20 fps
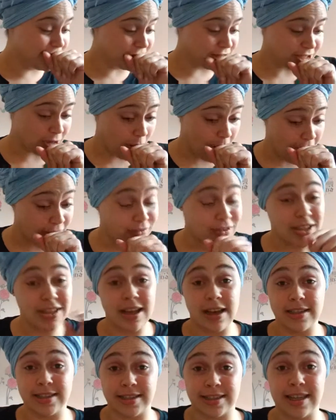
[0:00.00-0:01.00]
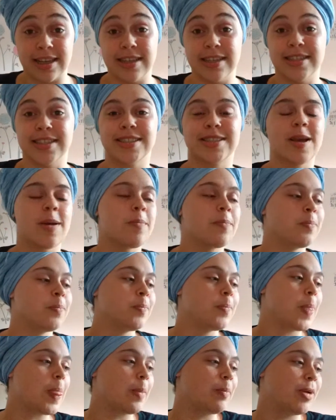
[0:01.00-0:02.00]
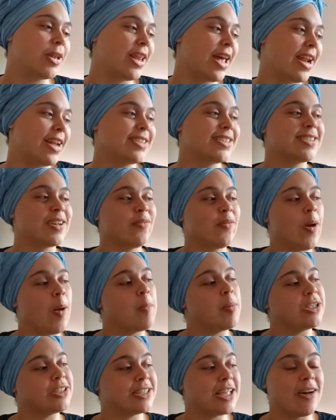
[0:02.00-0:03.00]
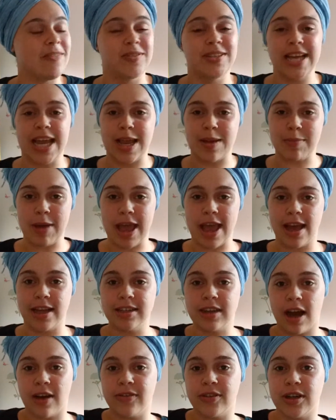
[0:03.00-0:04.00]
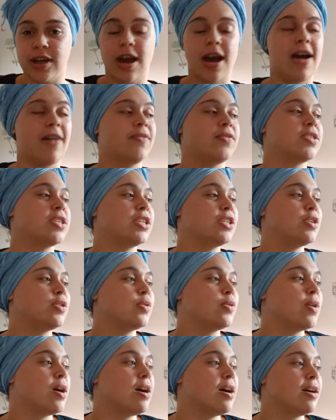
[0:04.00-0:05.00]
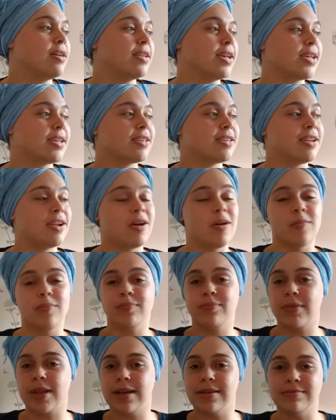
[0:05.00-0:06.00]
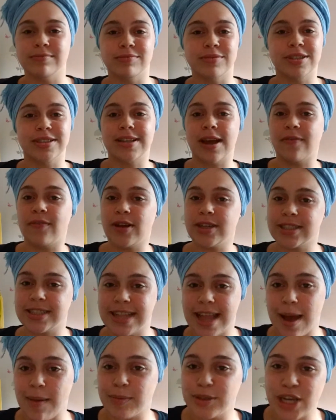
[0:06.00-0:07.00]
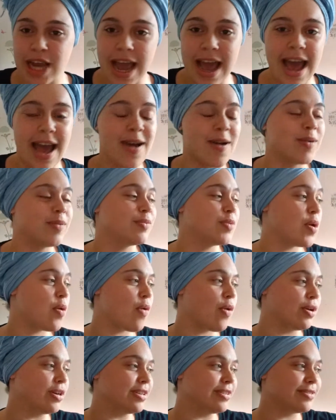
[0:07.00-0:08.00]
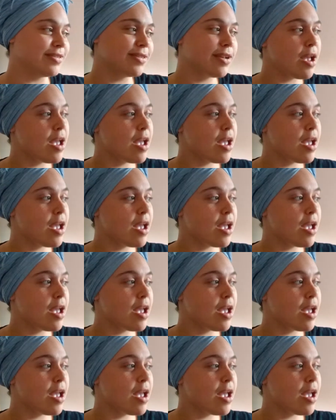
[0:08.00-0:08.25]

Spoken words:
So I realized this, but then I still found myself taking my head covering off to do, stuff on Snapchat or